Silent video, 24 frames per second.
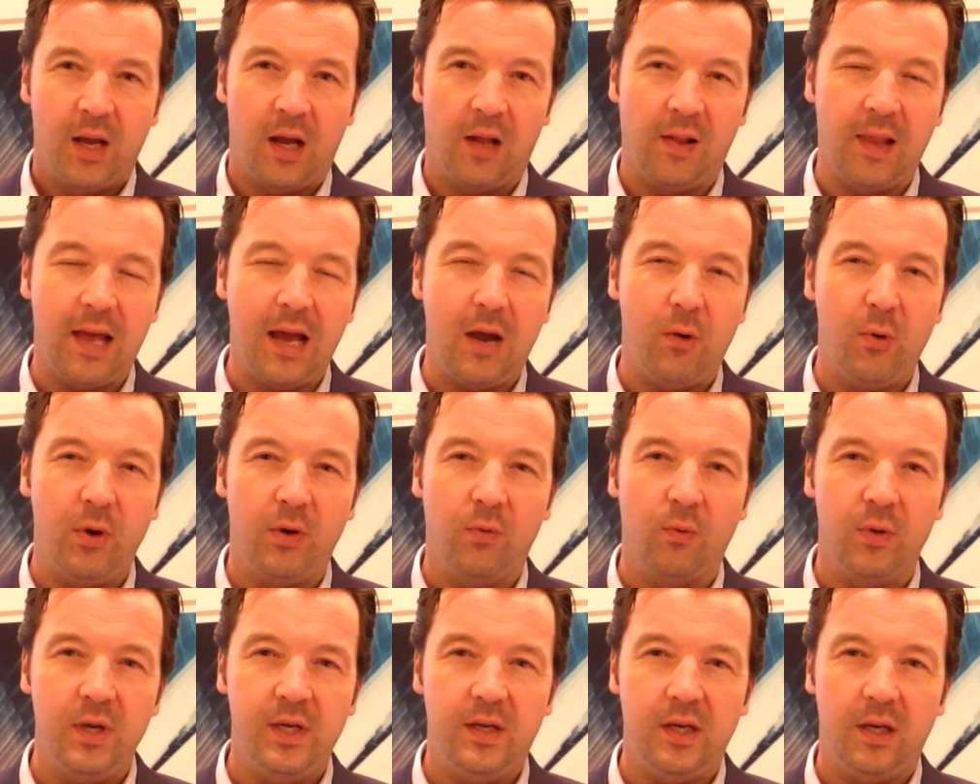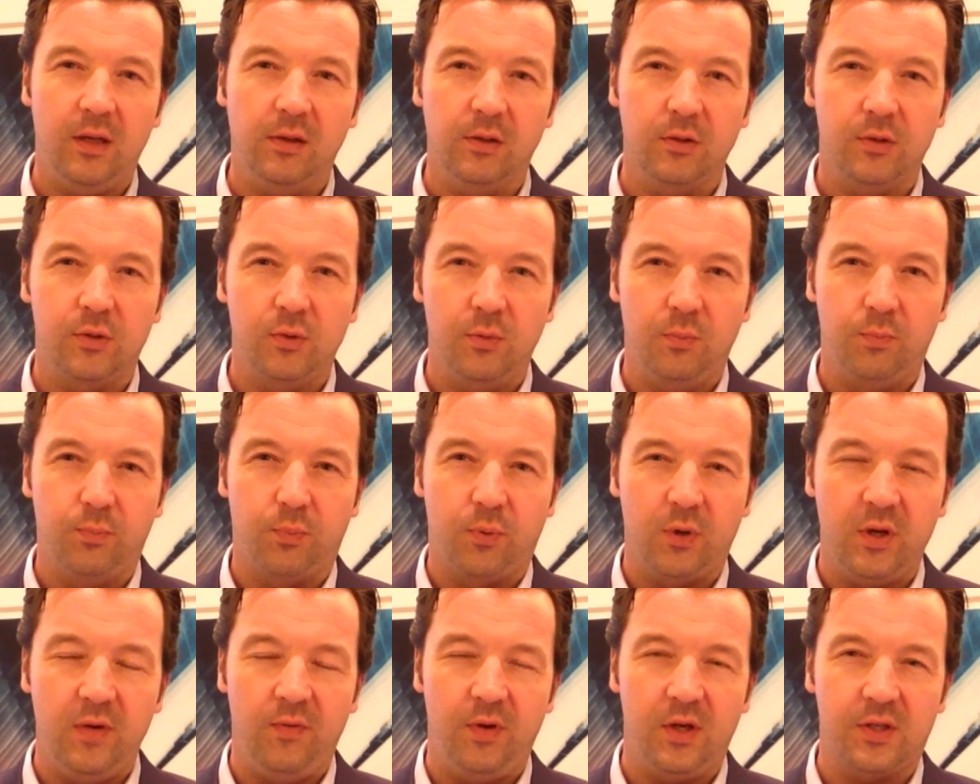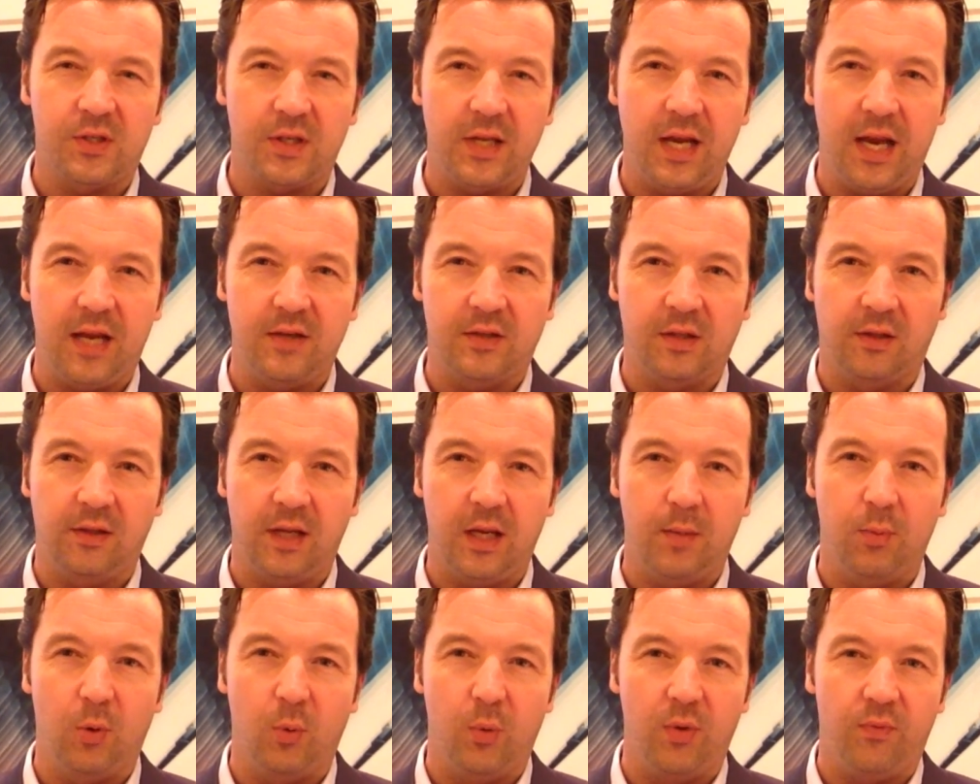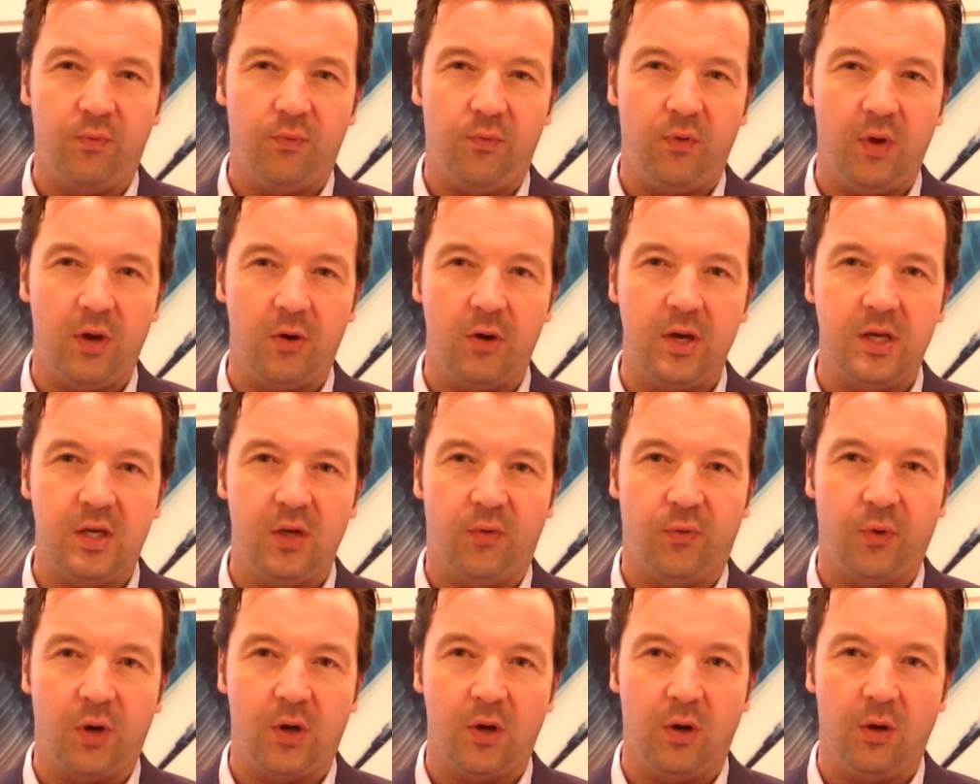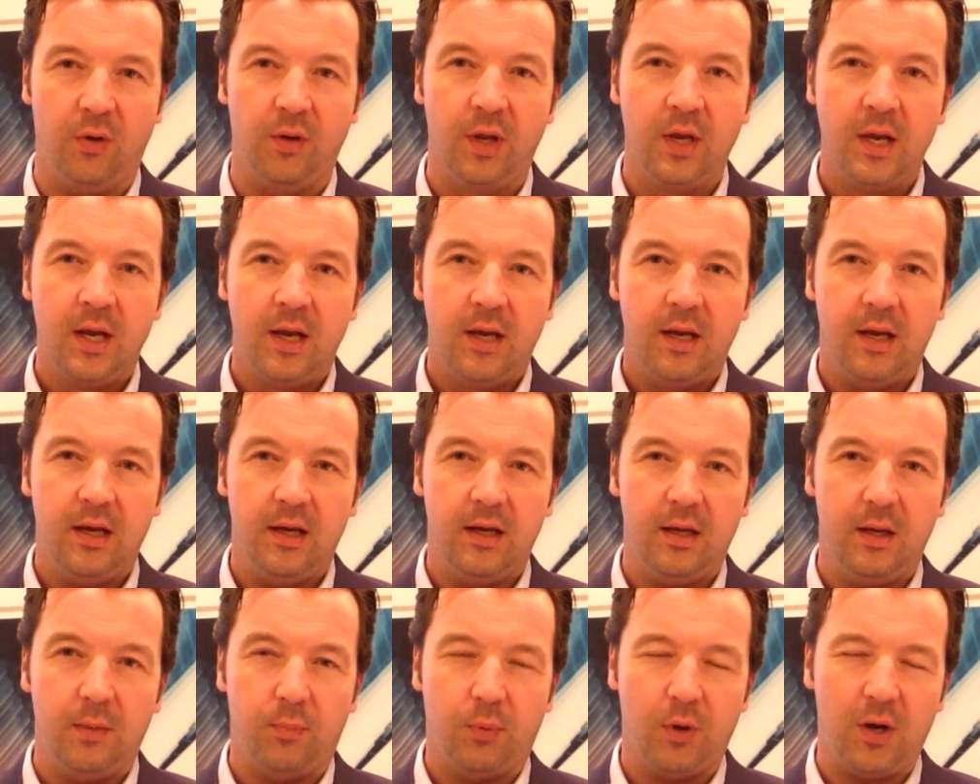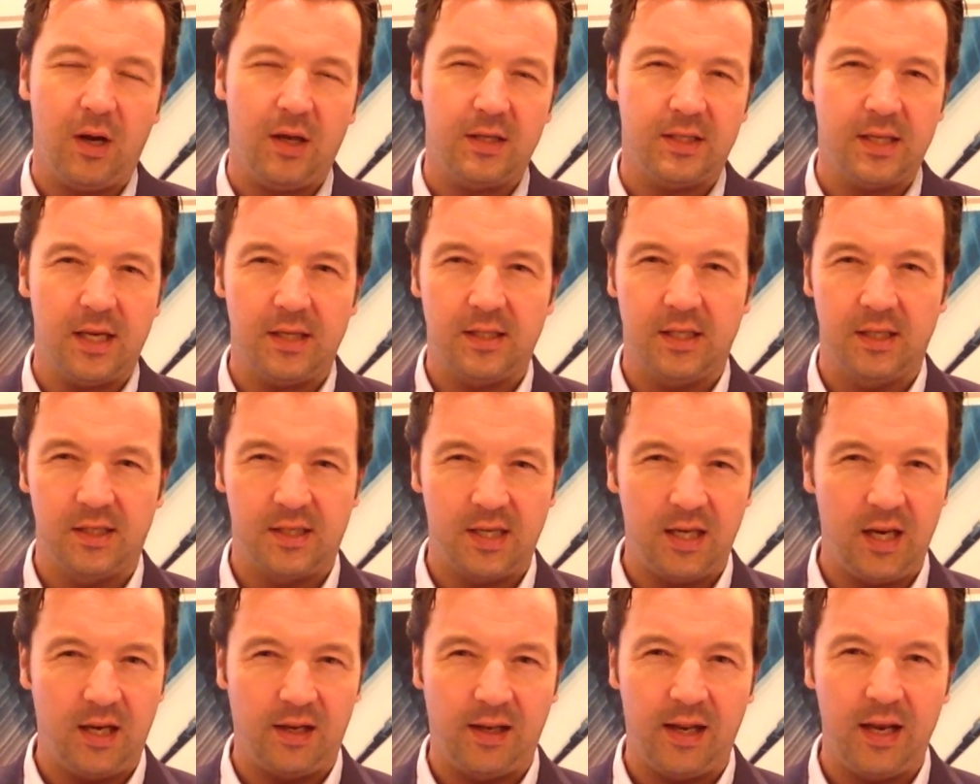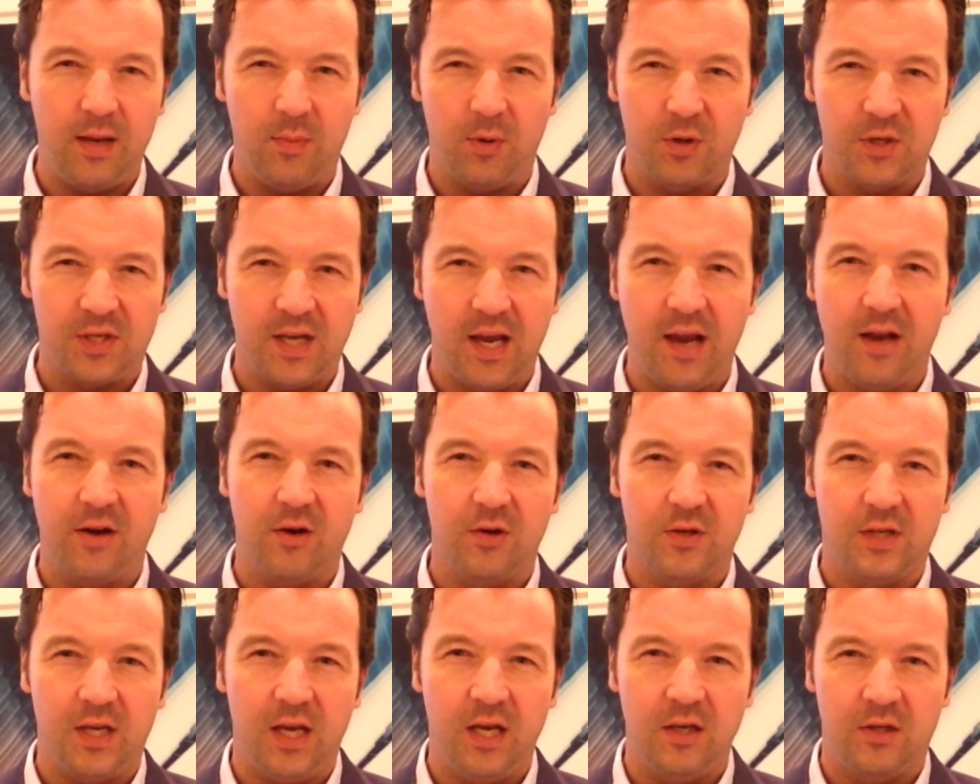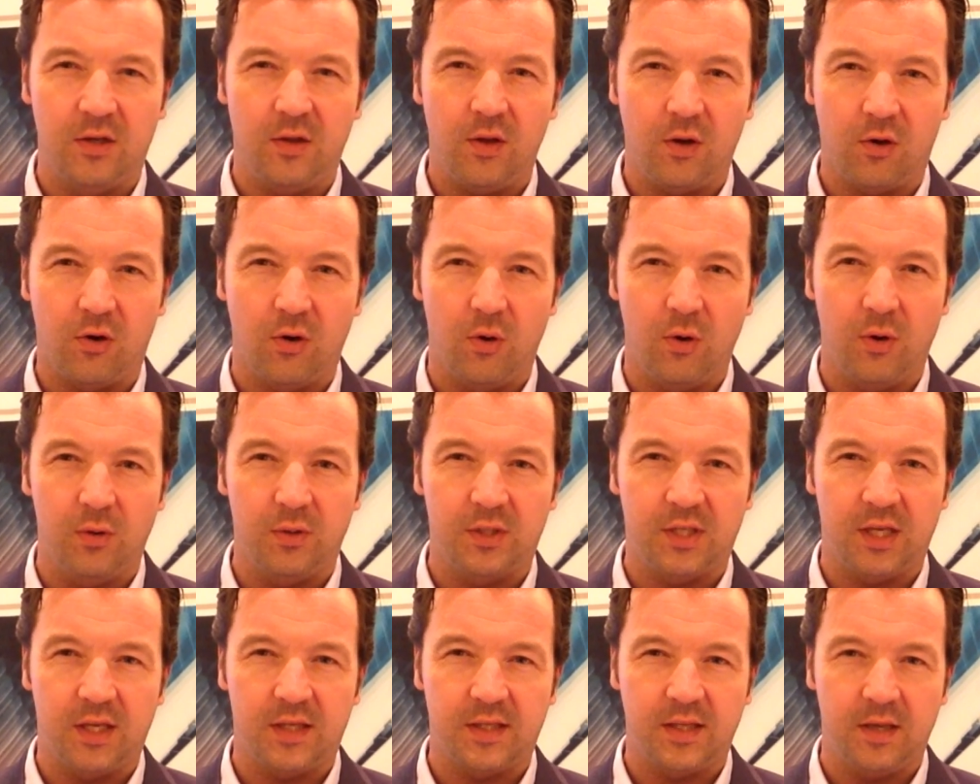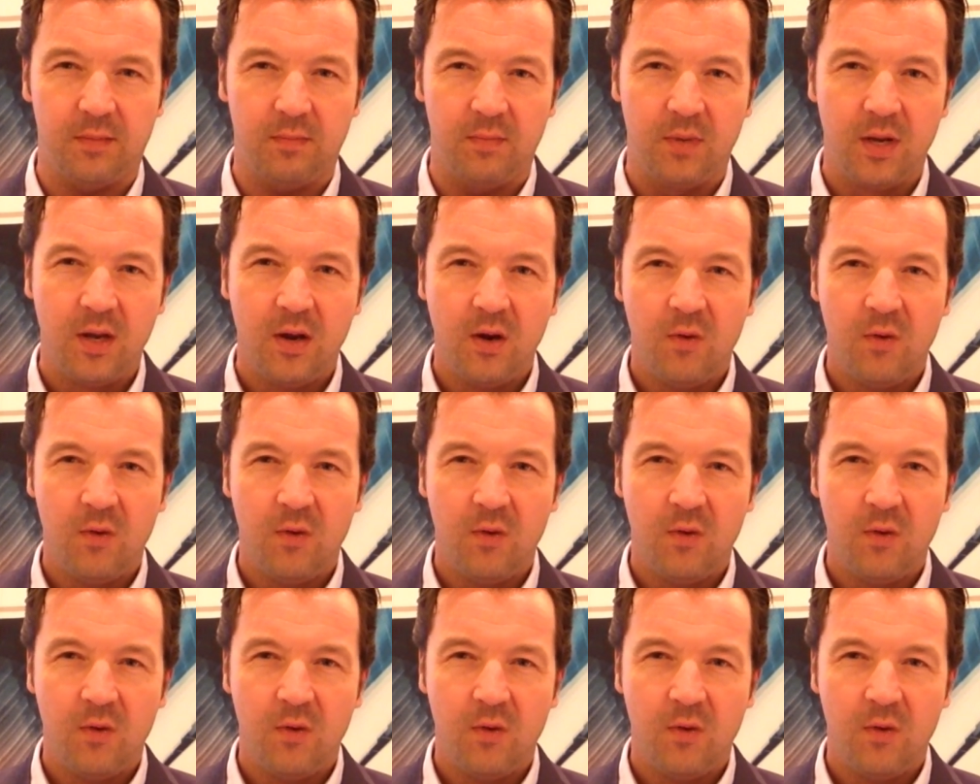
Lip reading: allowing retailers who previously had to labor with very difficult processes to get labor standards into their Kronos system.